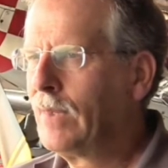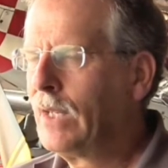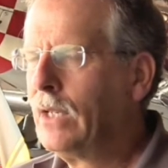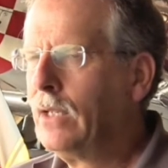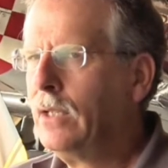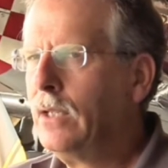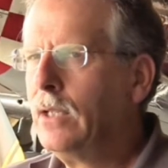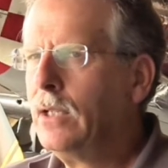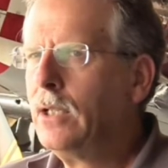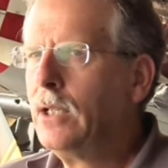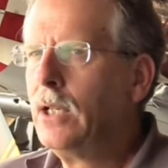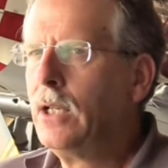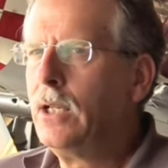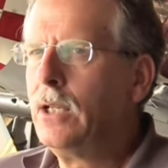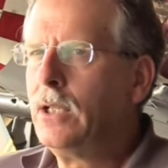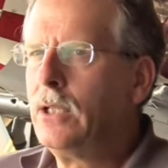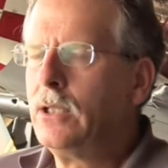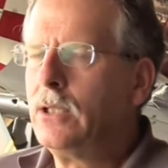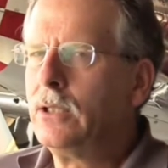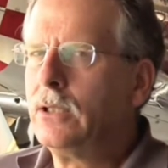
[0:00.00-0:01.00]
vein that they're
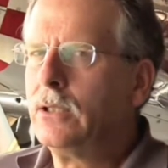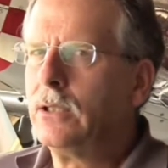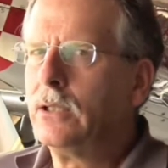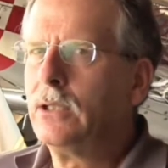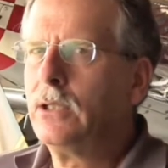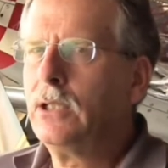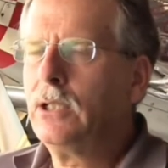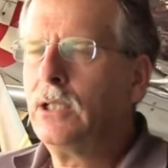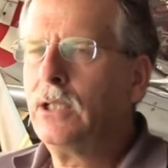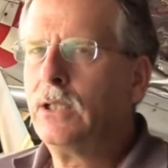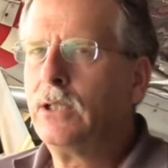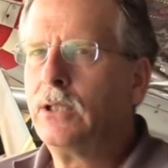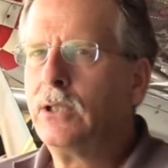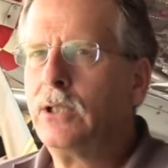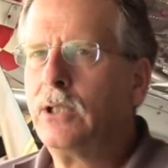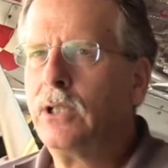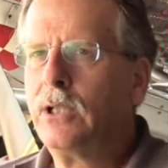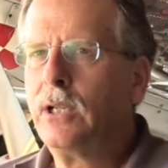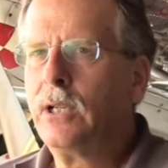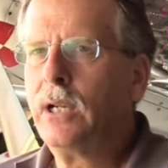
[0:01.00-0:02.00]
kind of tucked away
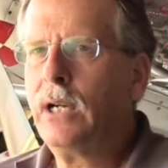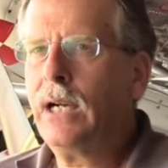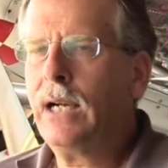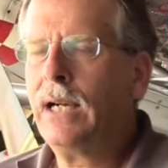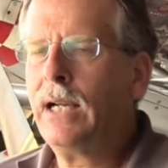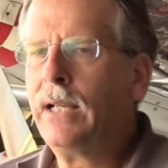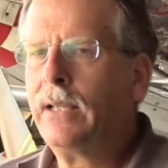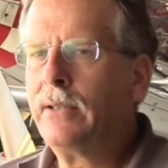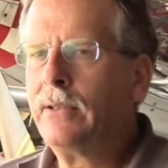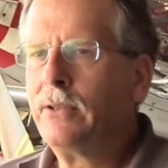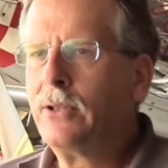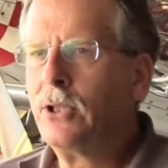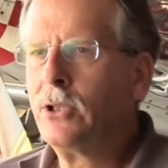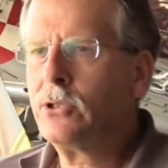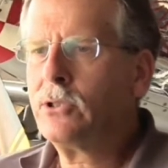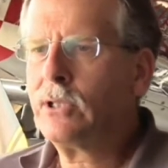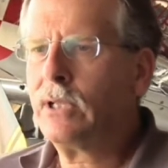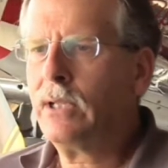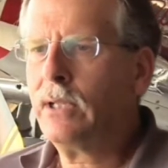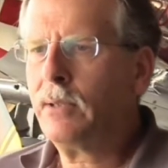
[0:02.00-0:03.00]
somewhere? Uh,
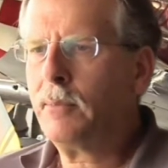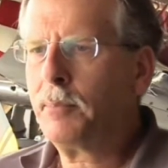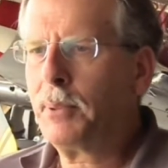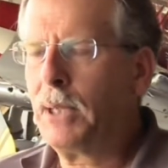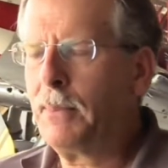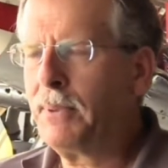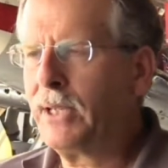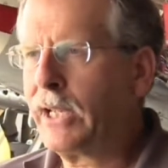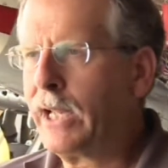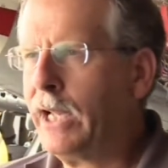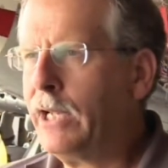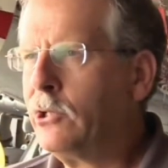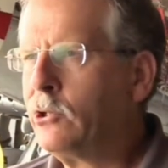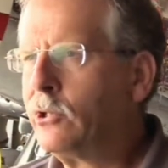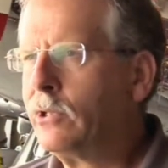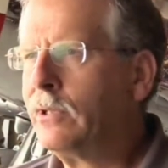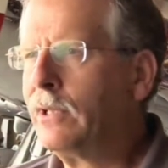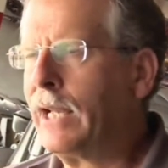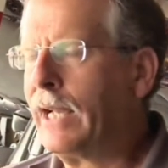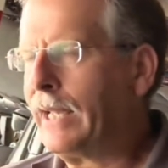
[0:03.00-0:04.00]
there's a
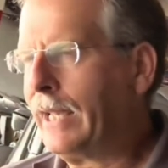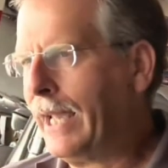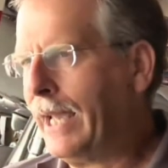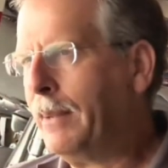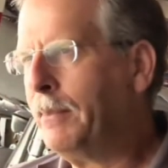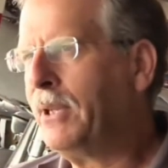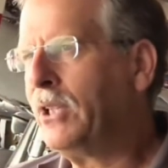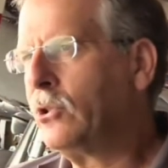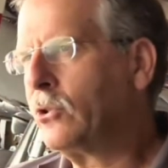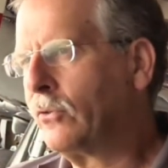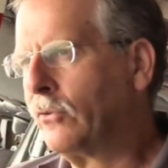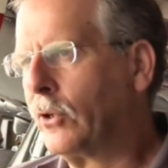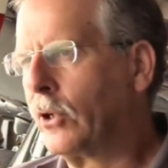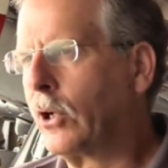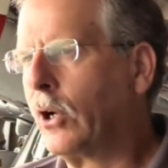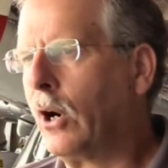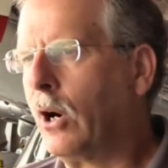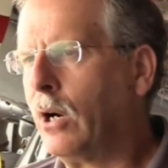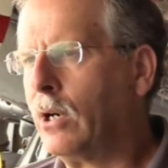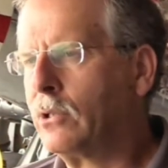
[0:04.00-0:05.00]
publication like Hemmings for
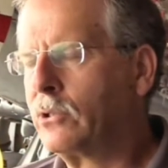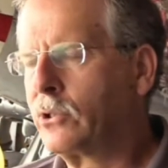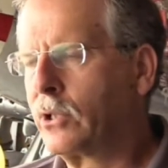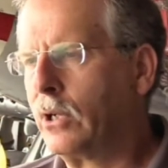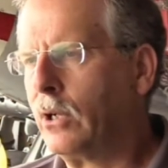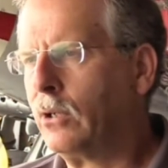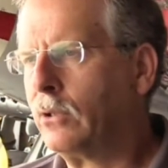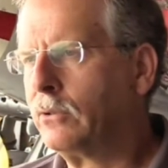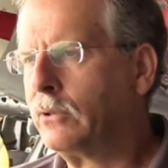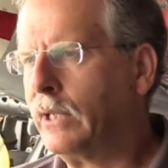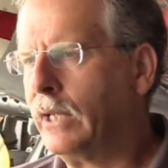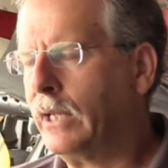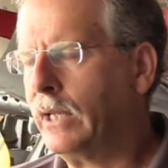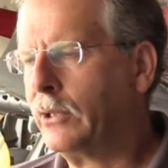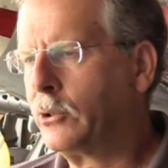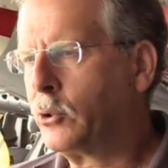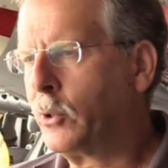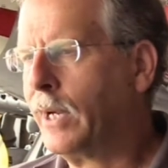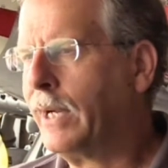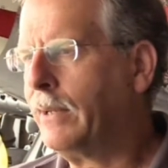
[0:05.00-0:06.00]
cars called uh,
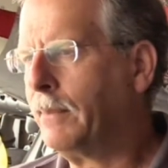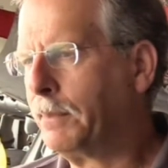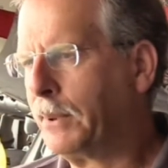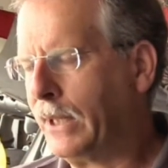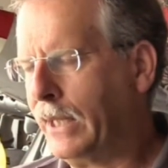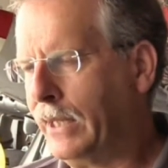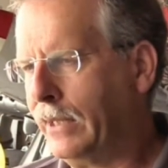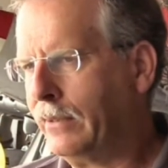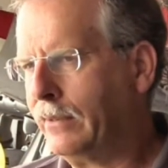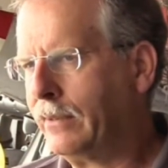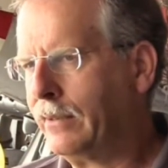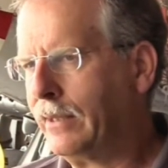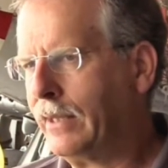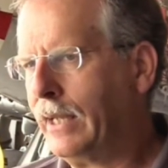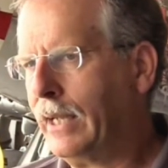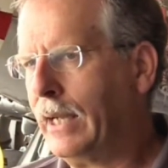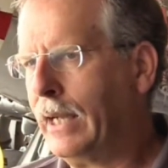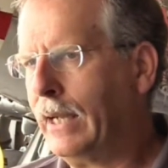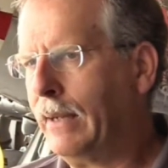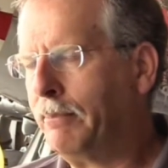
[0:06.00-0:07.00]
Trade a Plane,
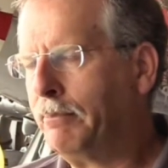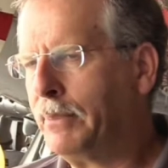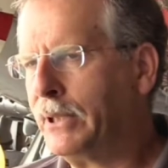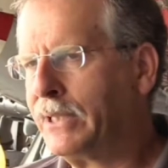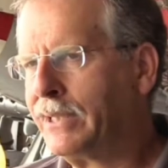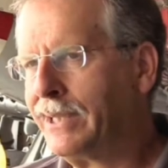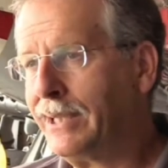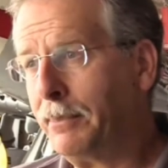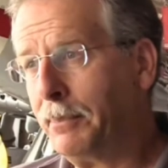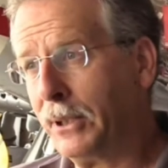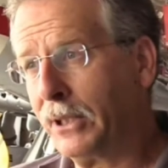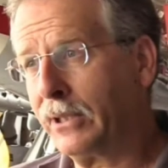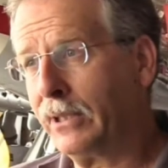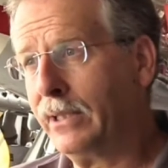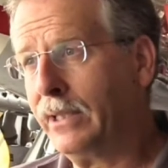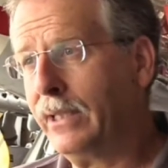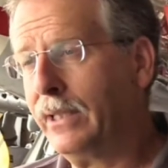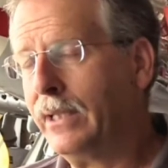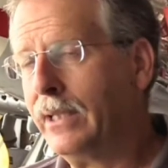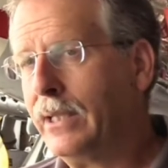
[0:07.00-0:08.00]
uh, but
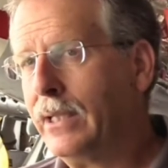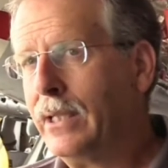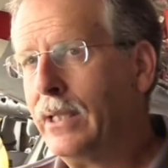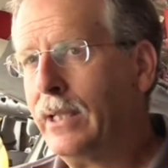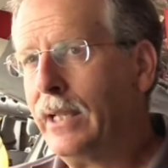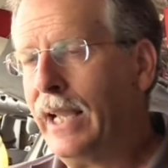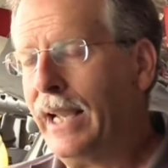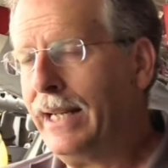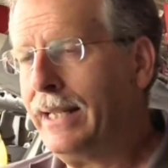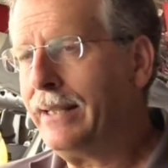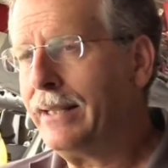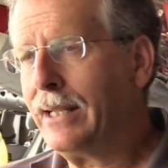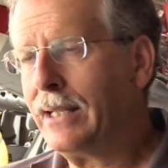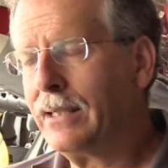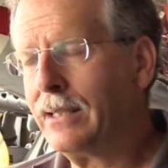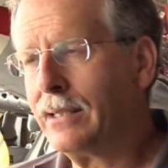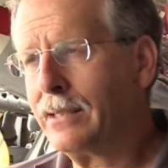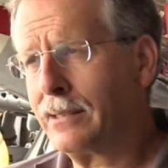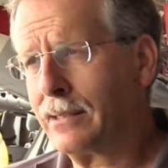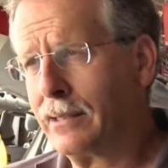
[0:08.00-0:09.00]
typically
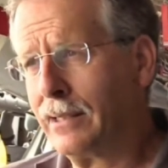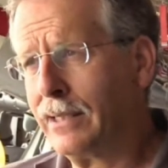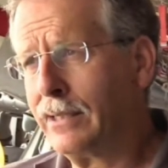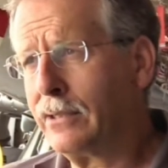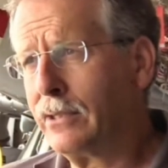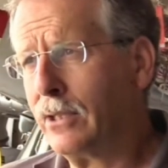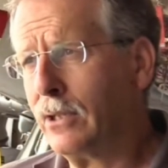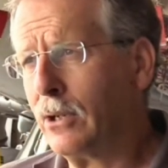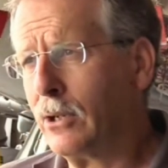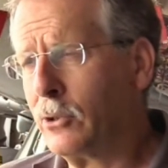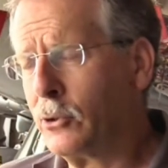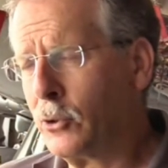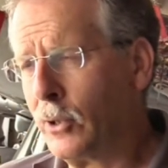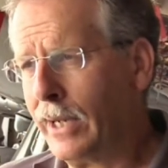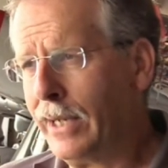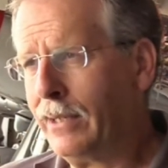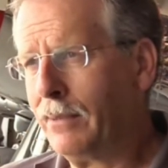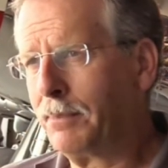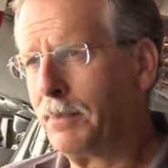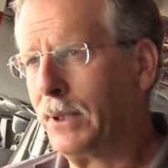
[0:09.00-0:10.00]
anything that's listed on
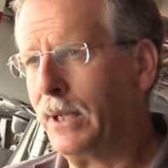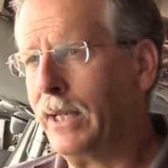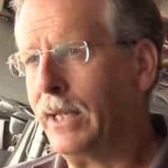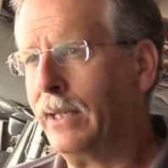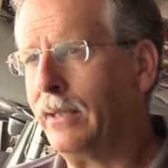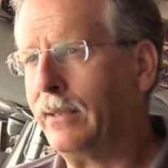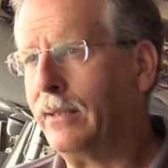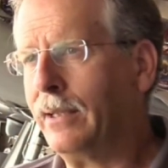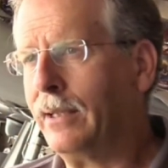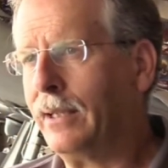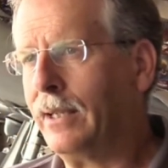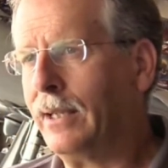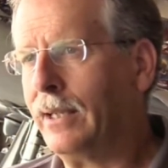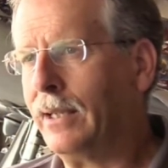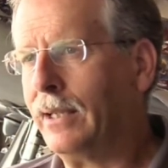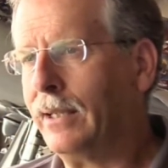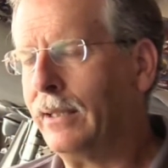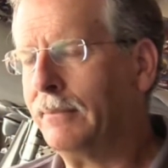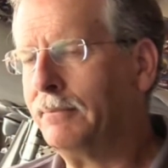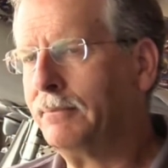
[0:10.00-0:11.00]
Trade a Plane.
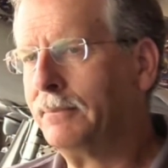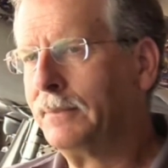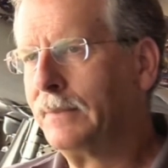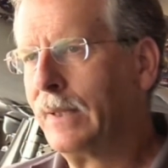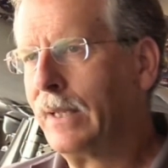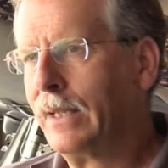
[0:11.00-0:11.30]
Um,